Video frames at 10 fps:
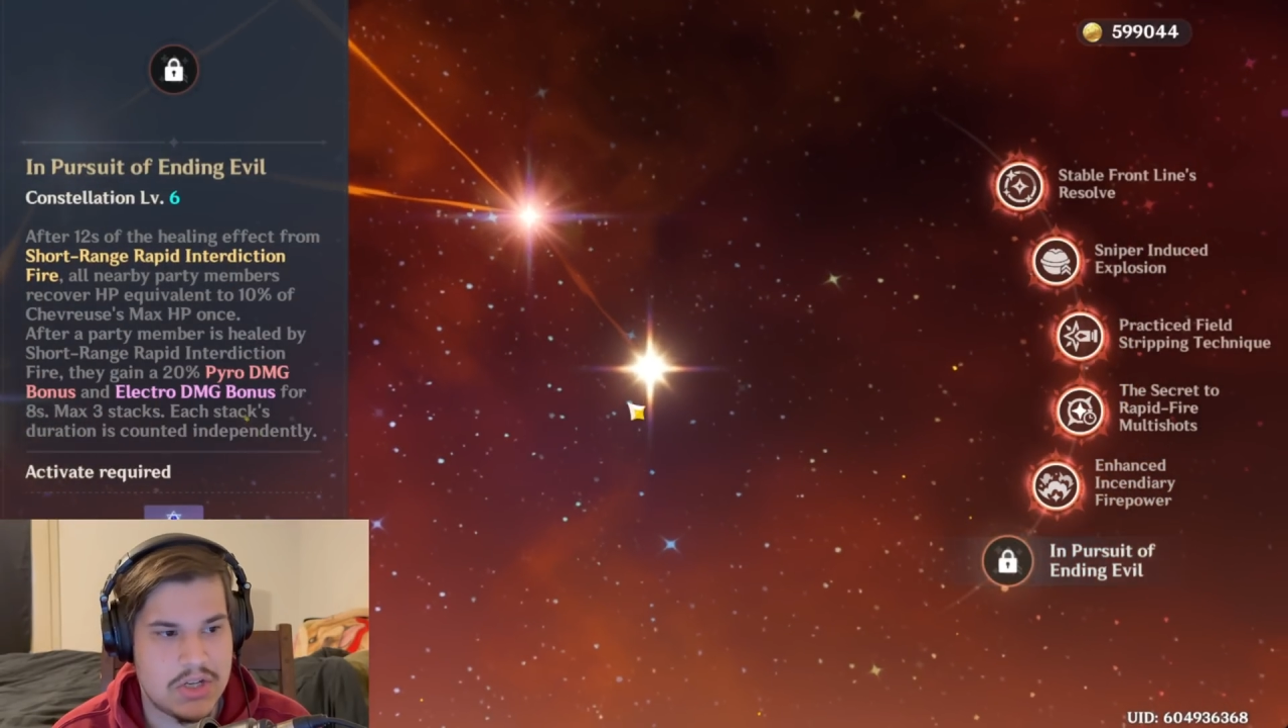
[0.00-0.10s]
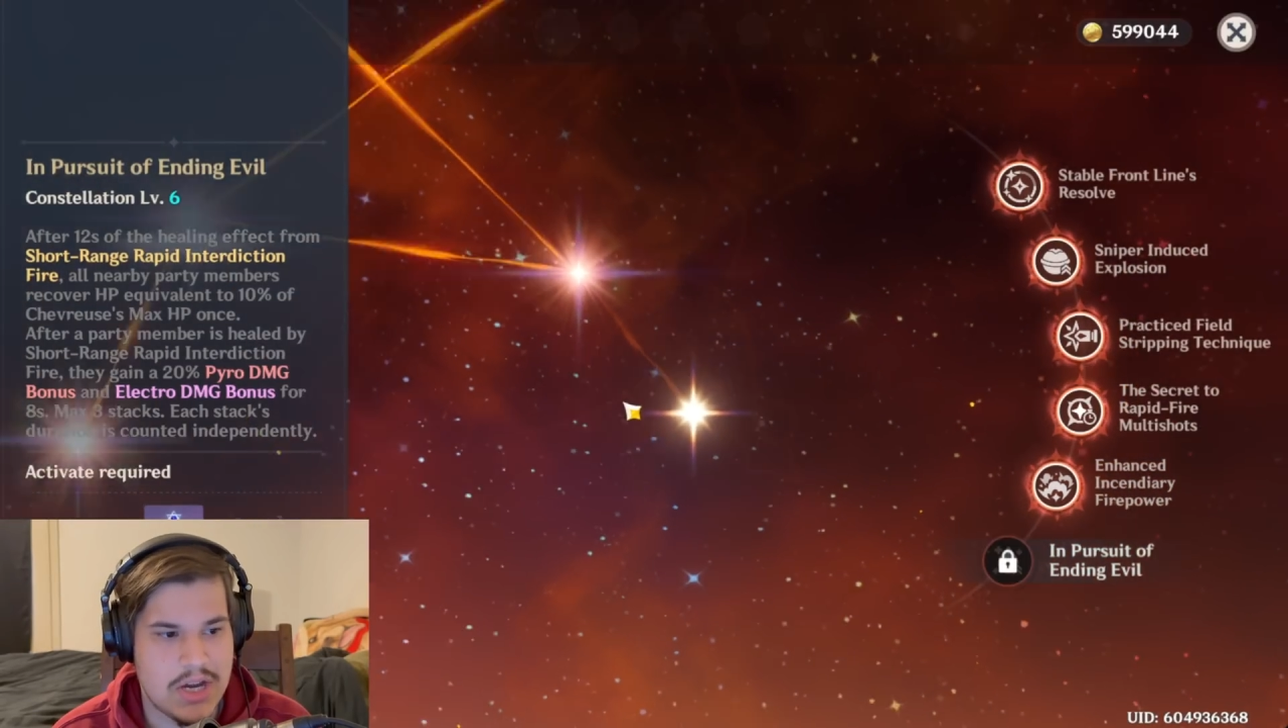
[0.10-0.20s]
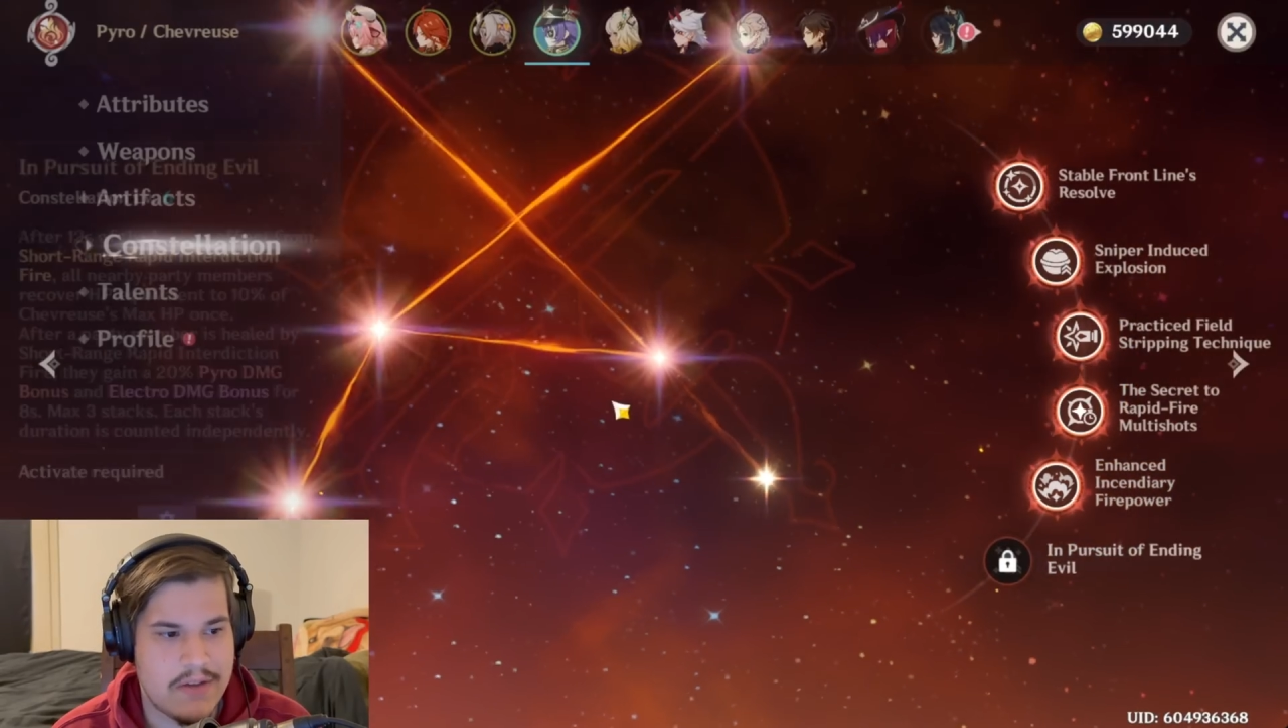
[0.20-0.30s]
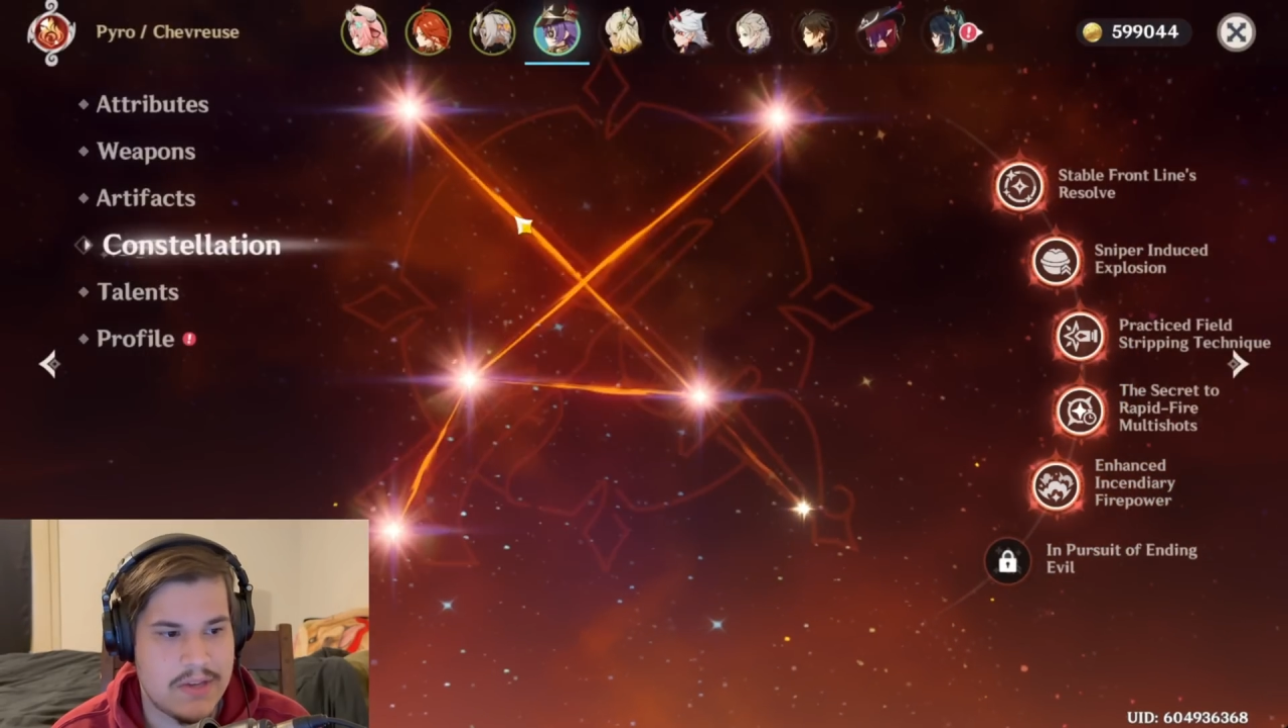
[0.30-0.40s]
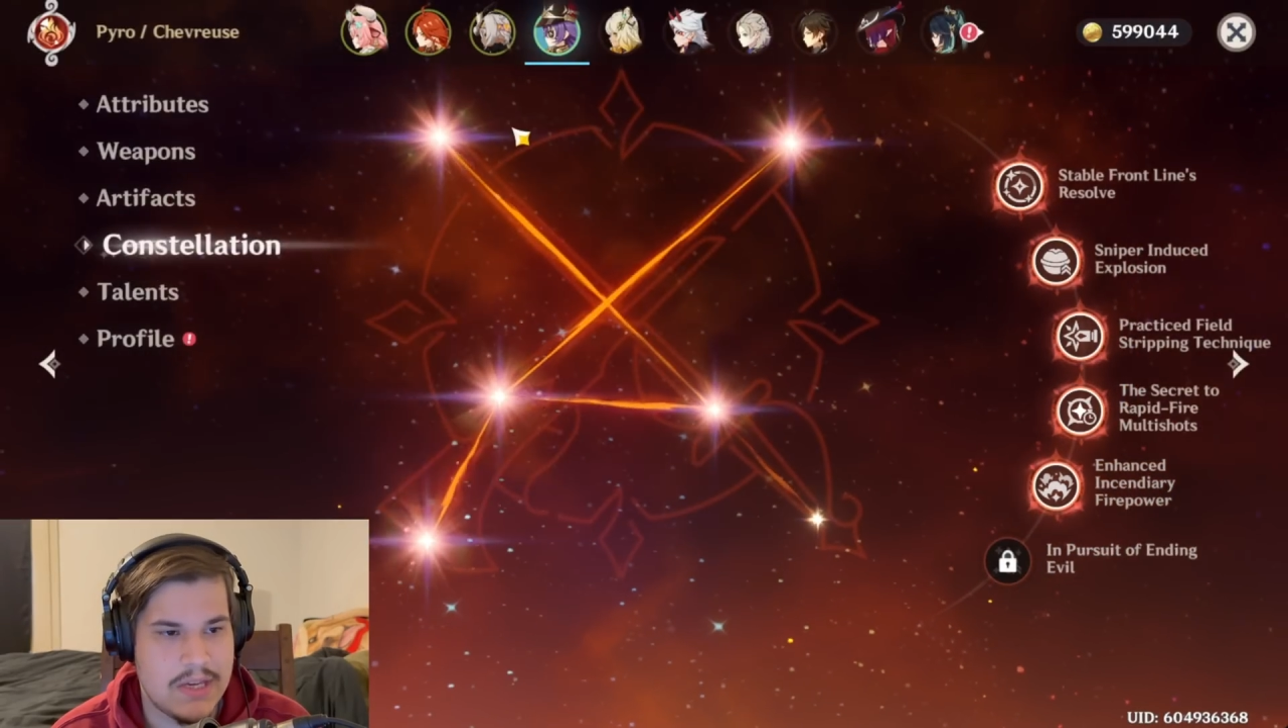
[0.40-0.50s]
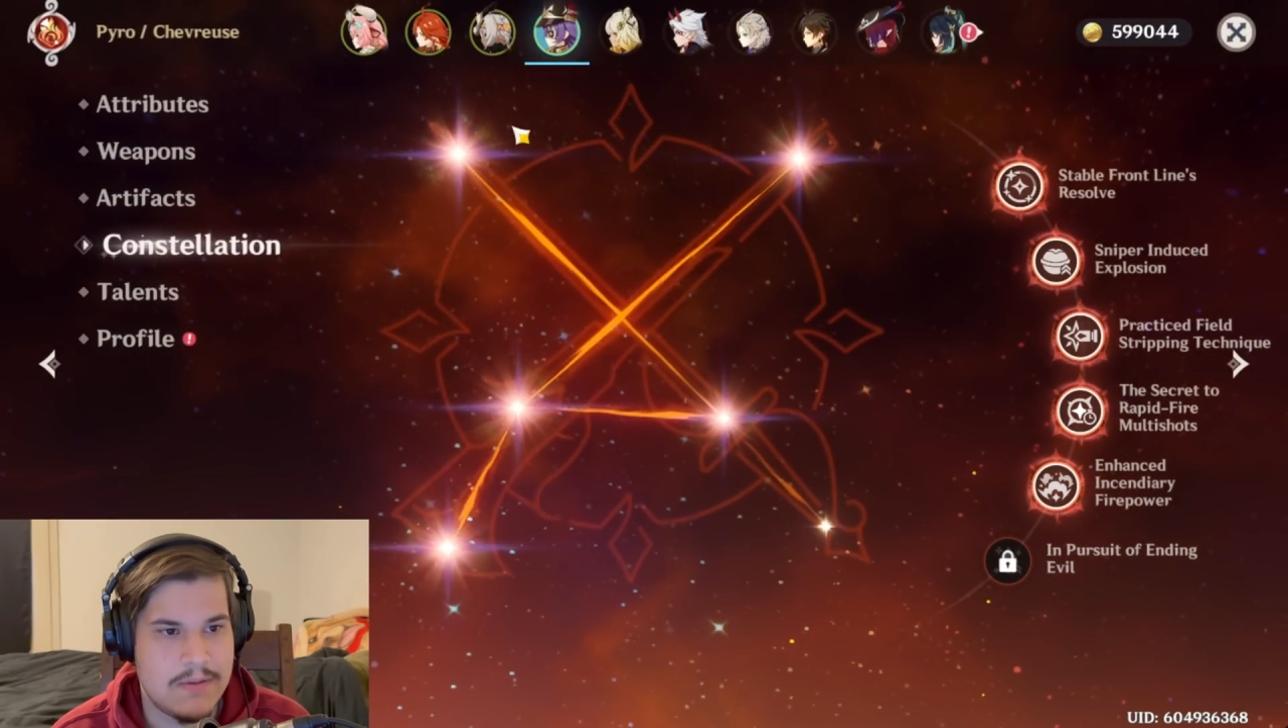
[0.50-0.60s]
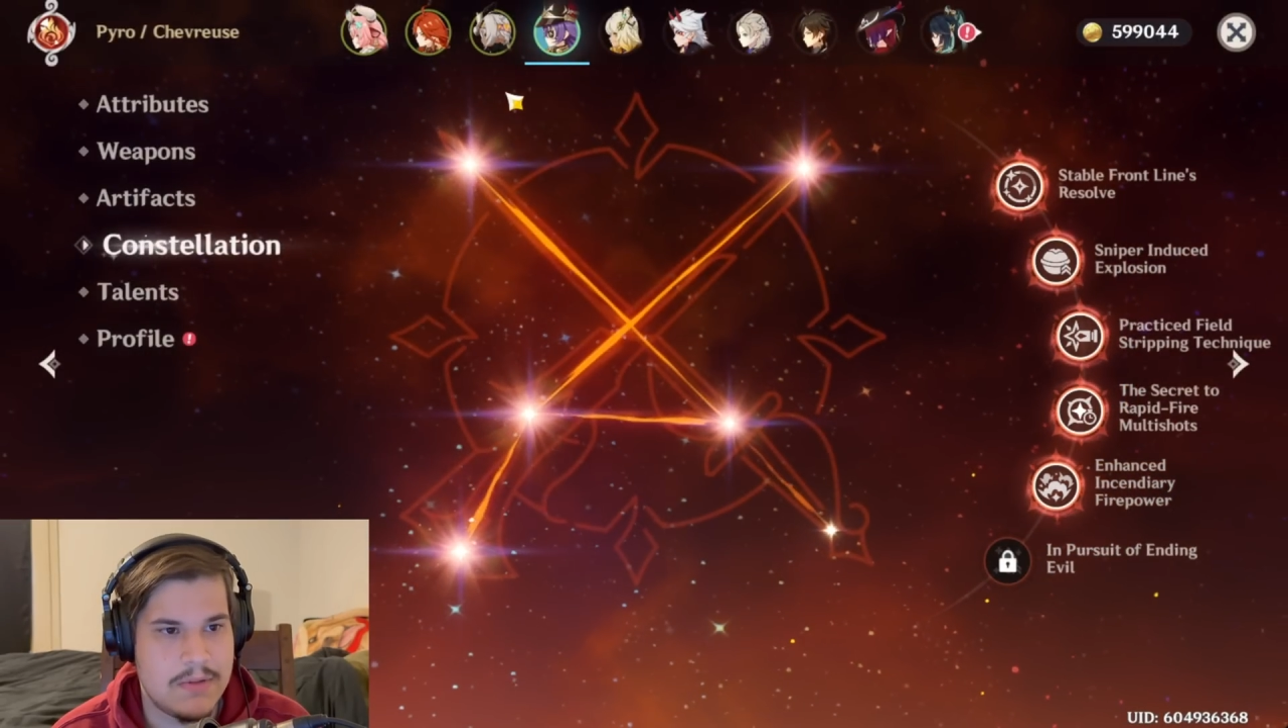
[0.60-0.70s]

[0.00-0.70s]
Chevy,